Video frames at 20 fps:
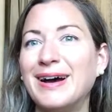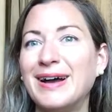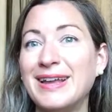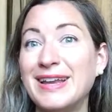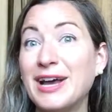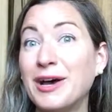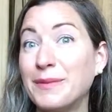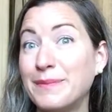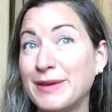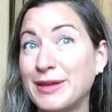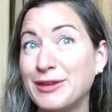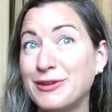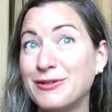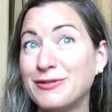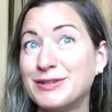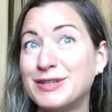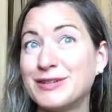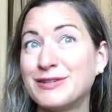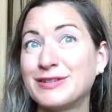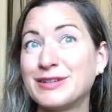and helping you
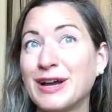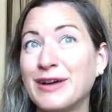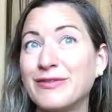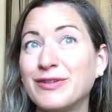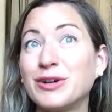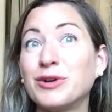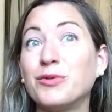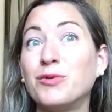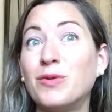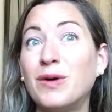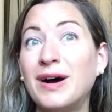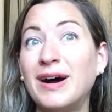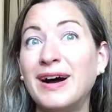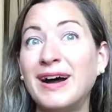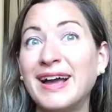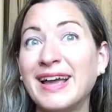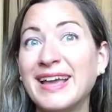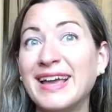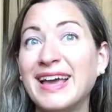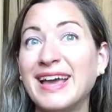discover
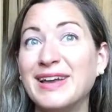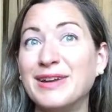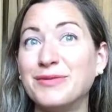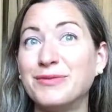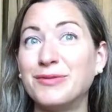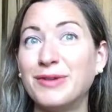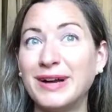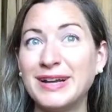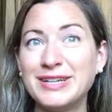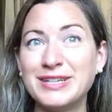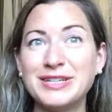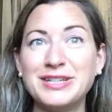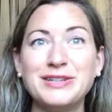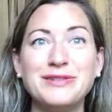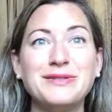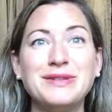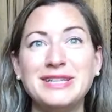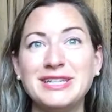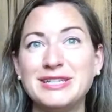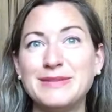why and what
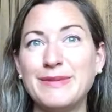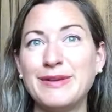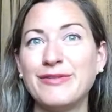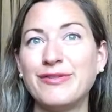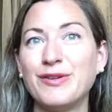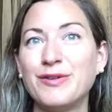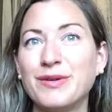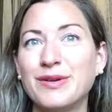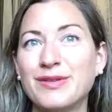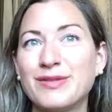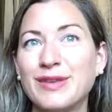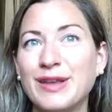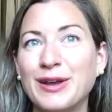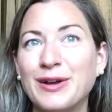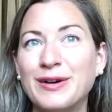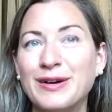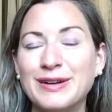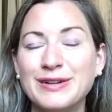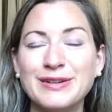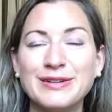you need to be focusing
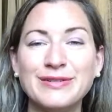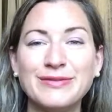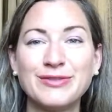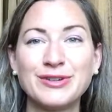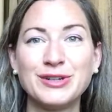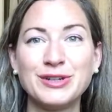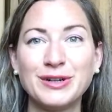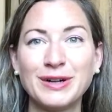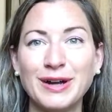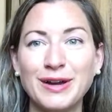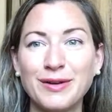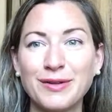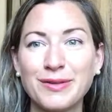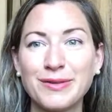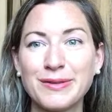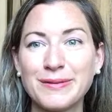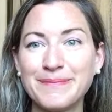on for your health.